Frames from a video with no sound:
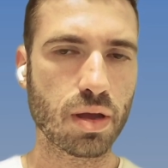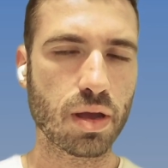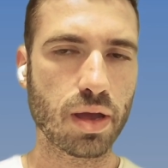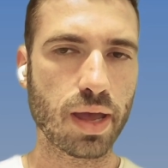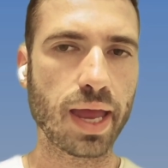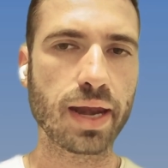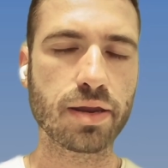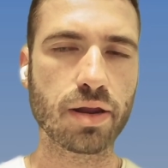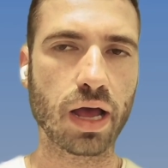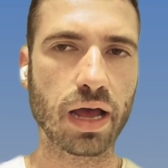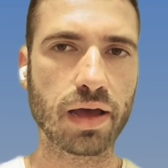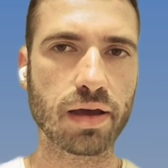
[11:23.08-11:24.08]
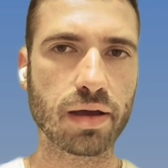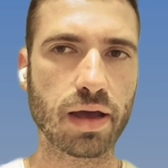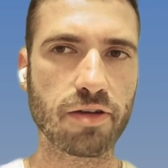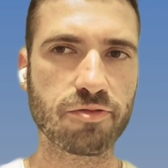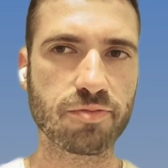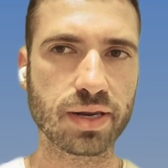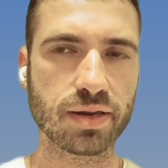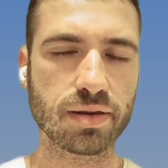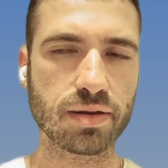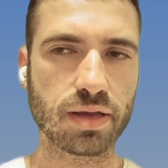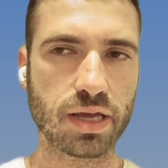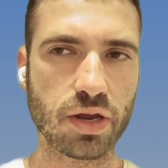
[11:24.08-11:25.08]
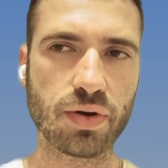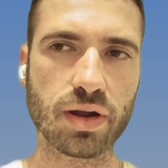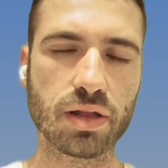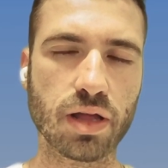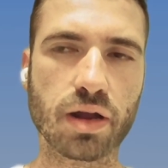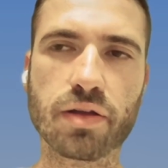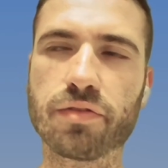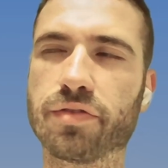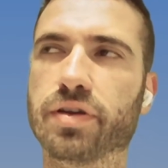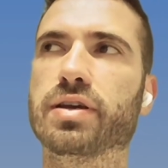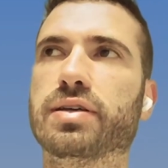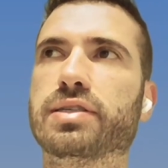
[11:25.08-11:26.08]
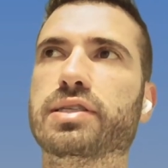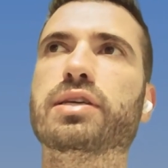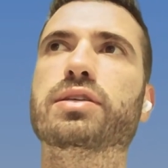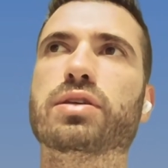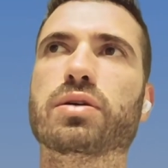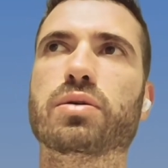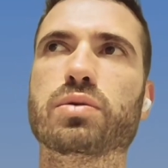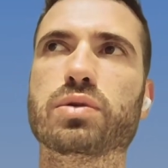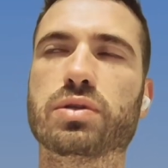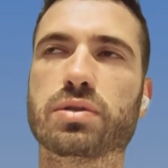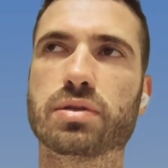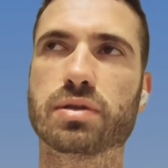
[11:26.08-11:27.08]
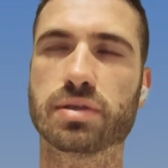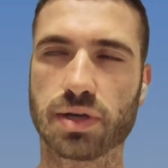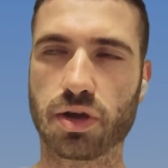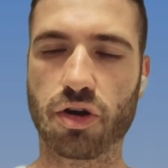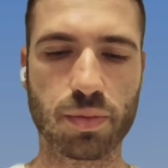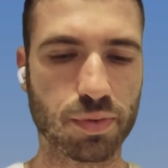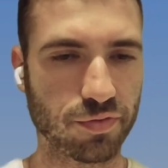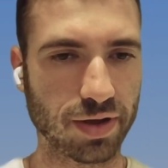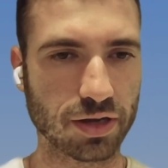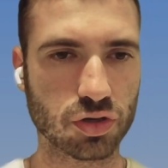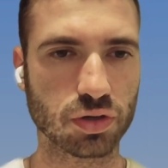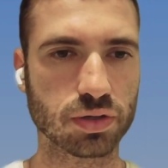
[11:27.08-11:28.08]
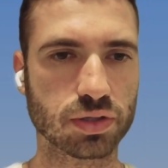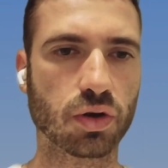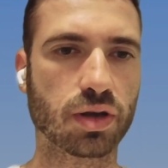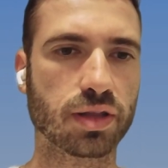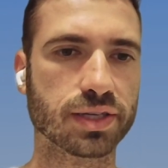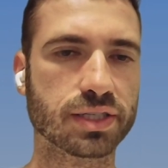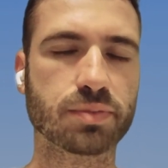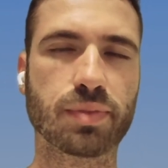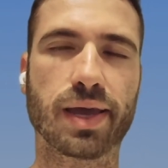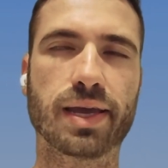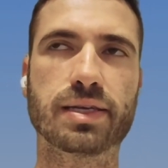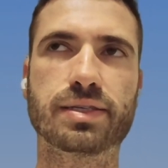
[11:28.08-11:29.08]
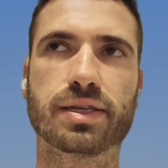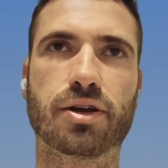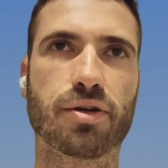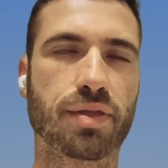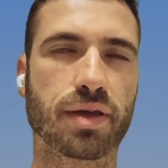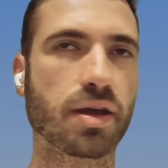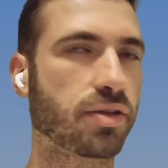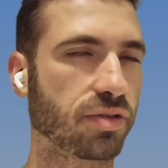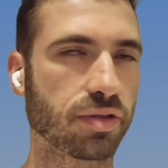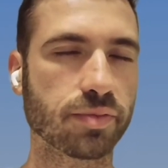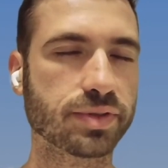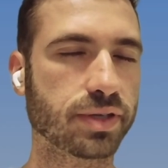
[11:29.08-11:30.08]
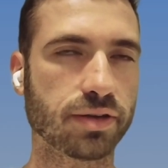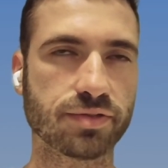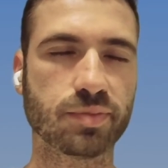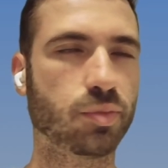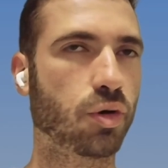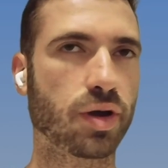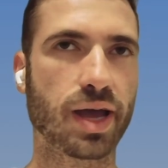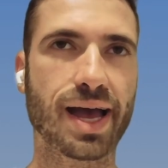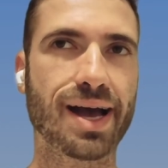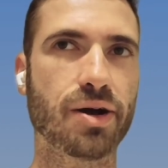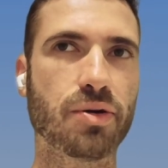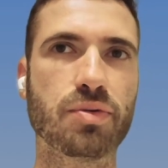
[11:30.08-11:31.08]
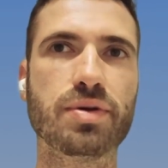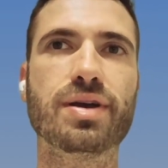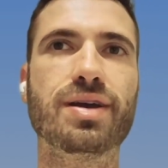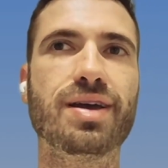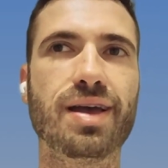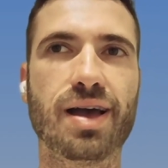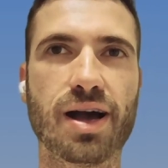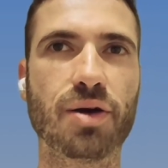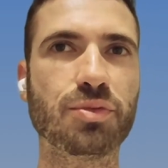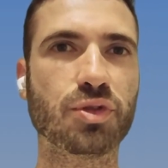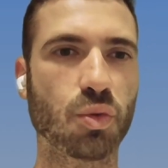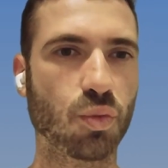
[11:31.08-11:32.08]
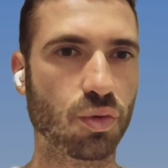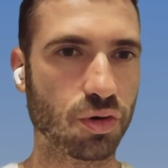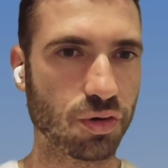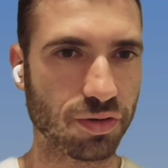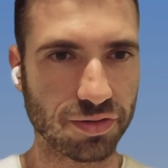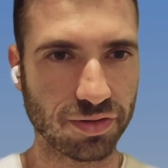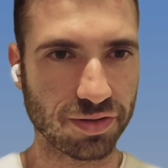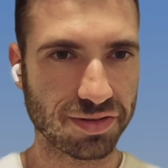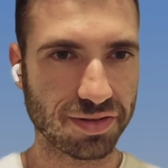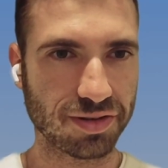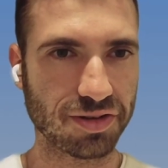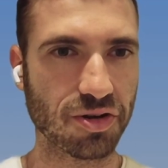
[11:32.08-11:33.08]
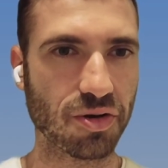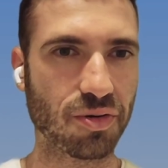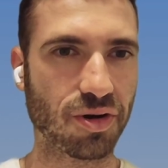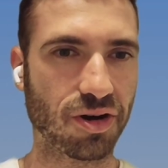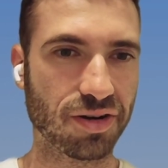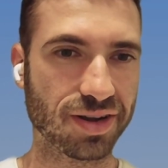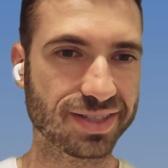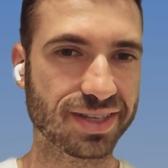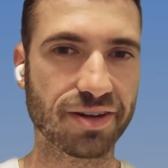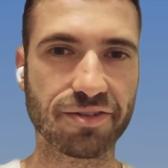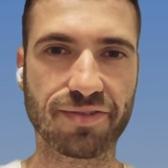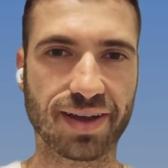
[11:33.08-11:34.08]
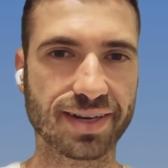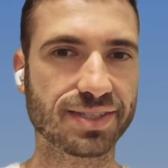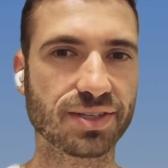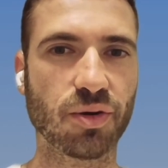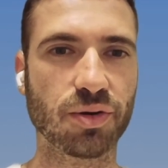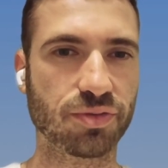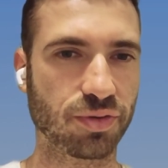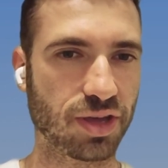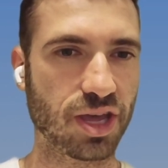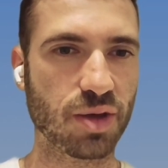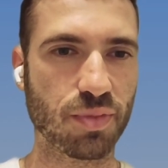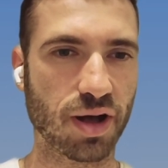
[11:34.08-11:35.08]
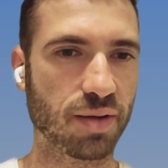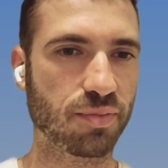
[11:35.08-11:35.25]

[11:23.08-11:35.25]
And I've been hearing a lot of CISOs and security professionals look at this space and are thinking to themselves, "Boy, how in the world, is the defense going to keep up